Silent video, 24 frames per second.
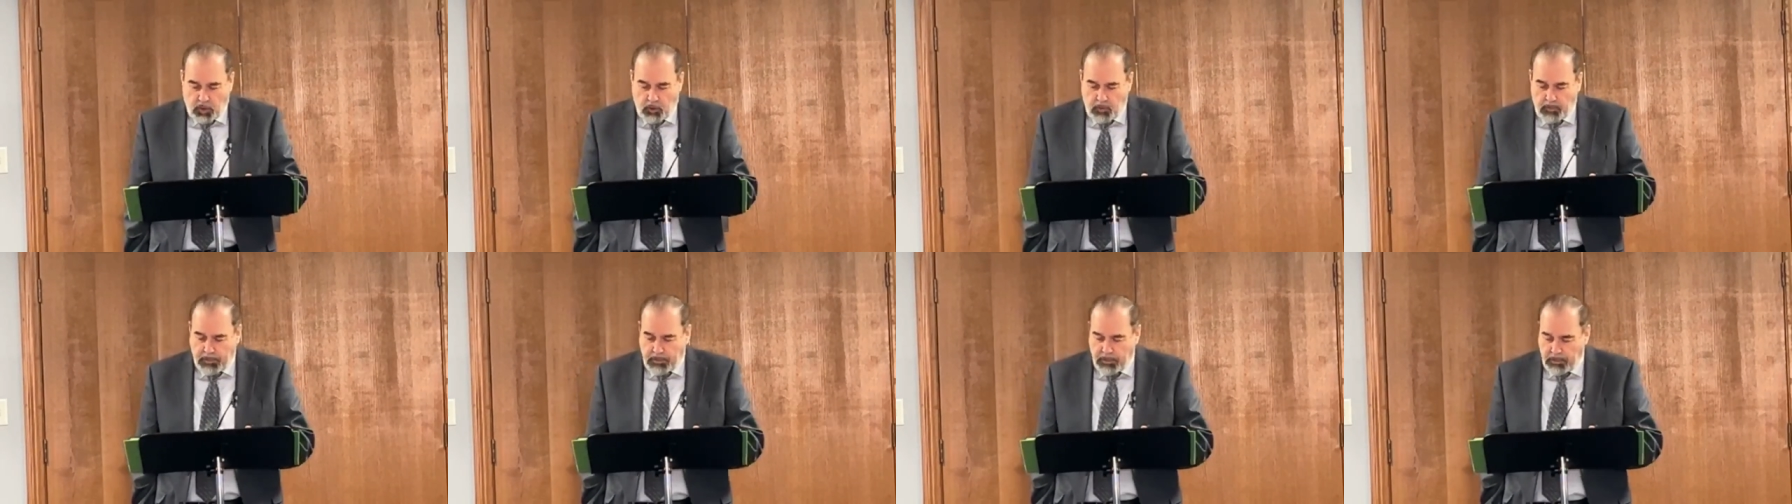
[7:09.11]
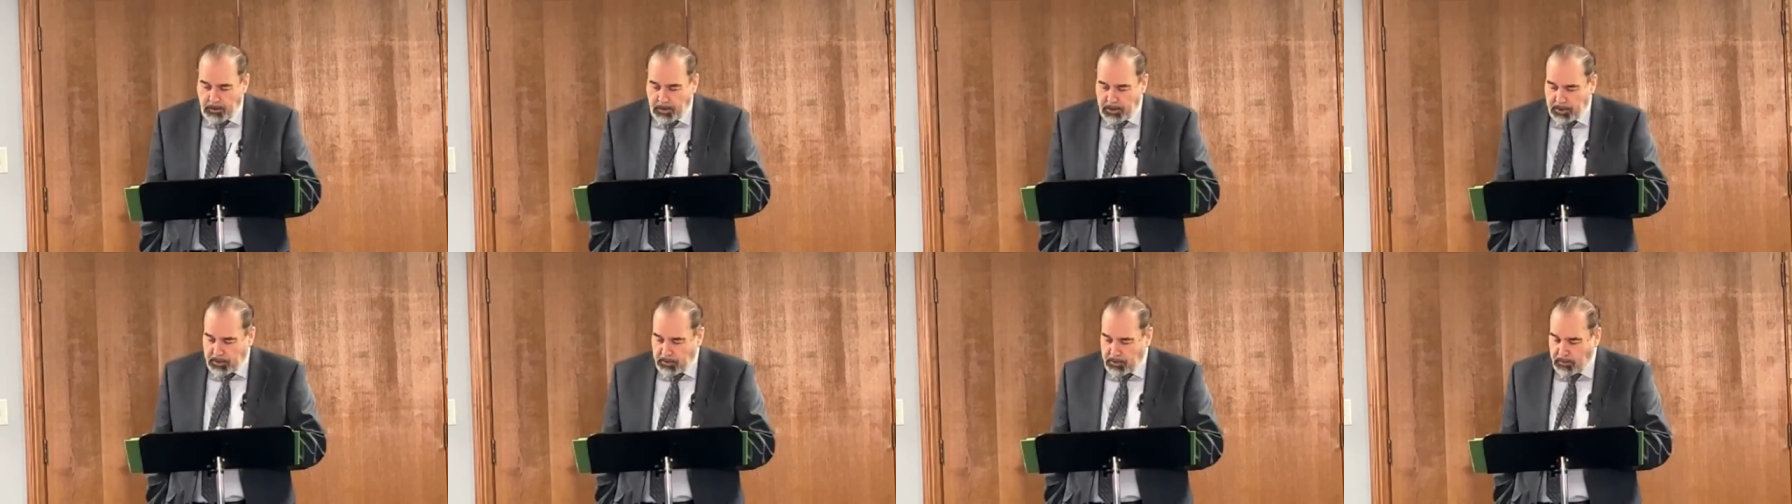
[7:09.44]
Job
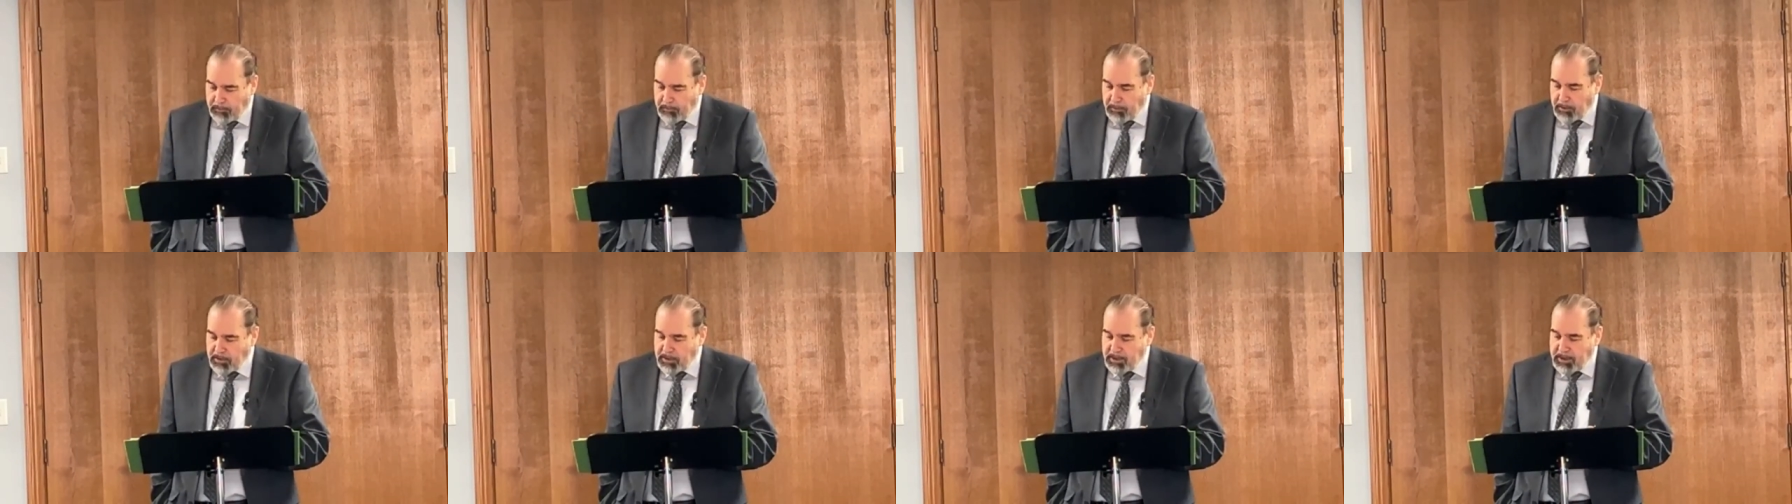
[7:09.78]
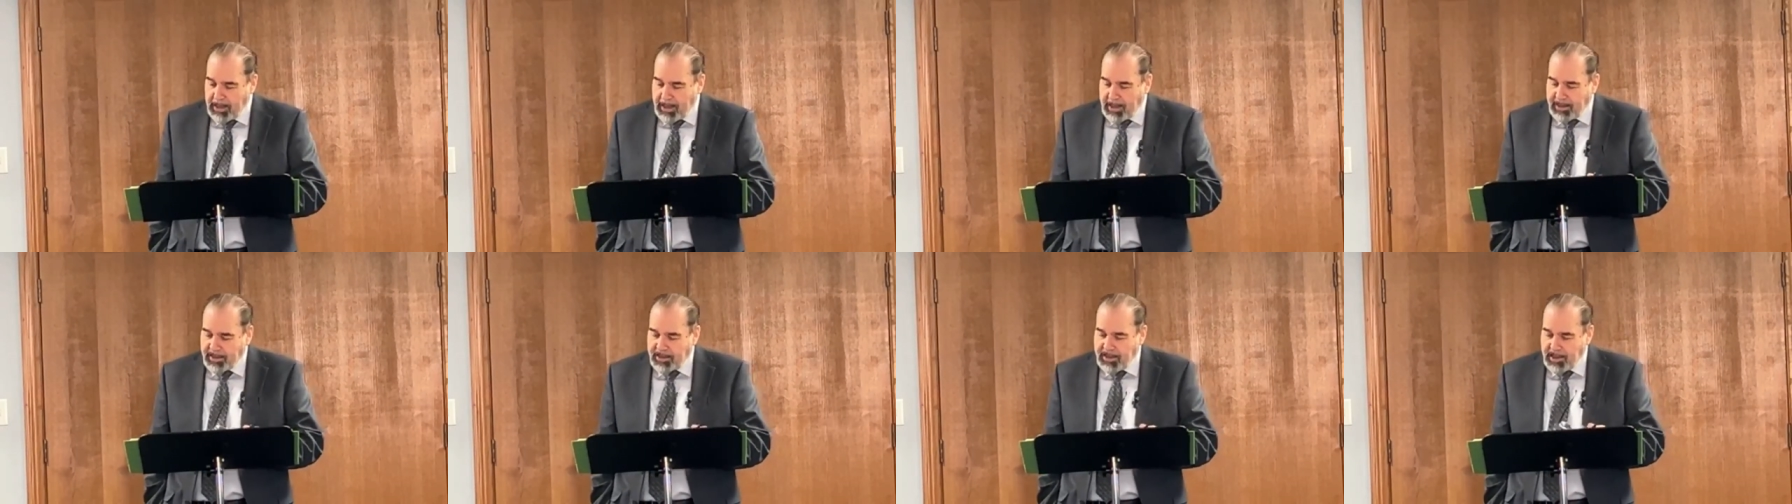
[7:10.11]
32,
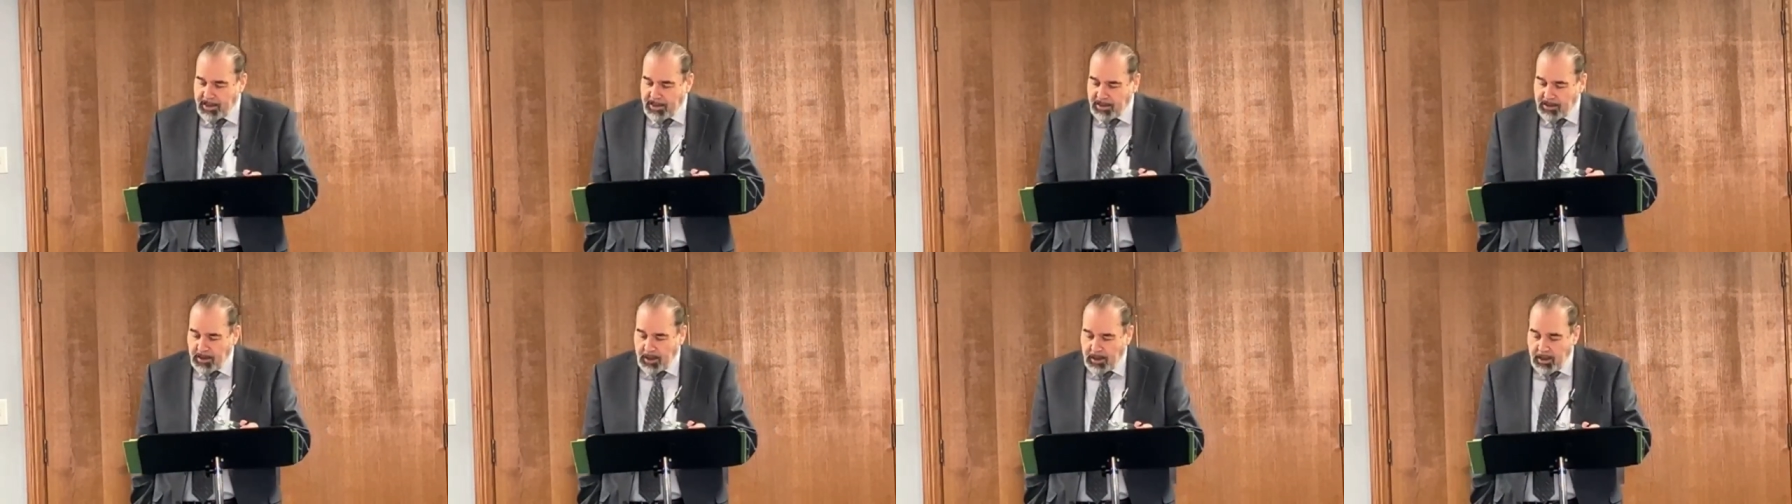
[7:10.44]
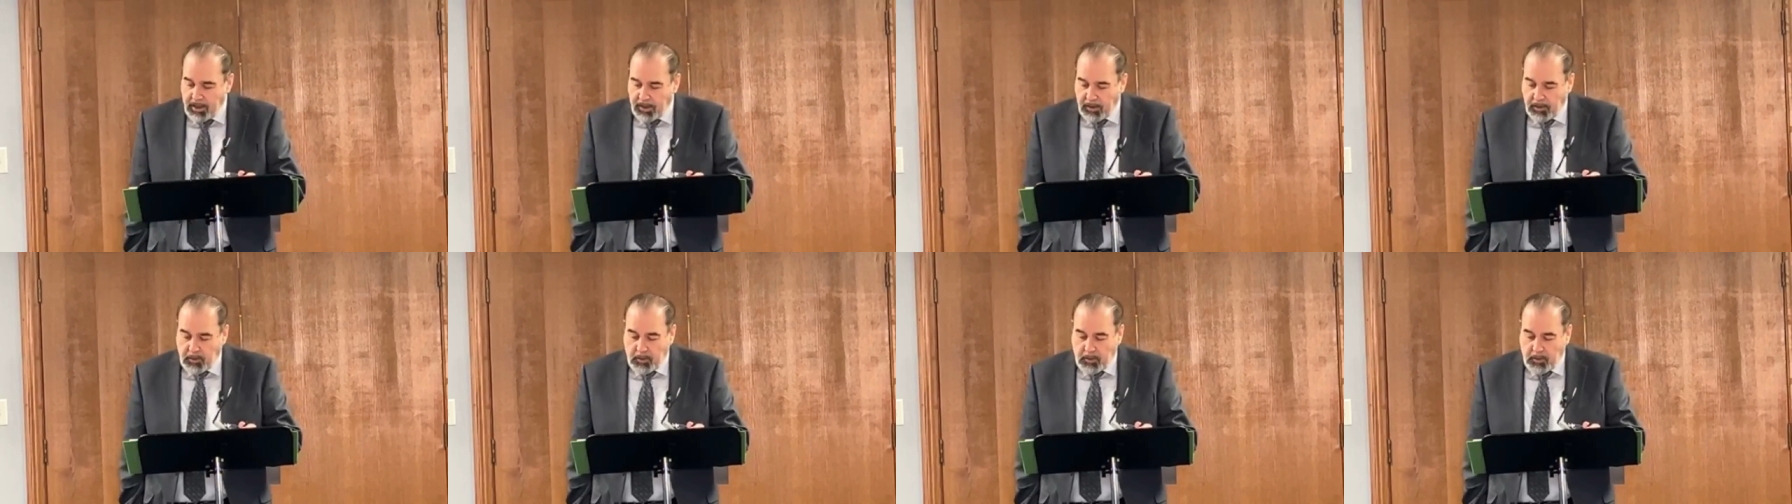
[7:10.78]
verse 9 says,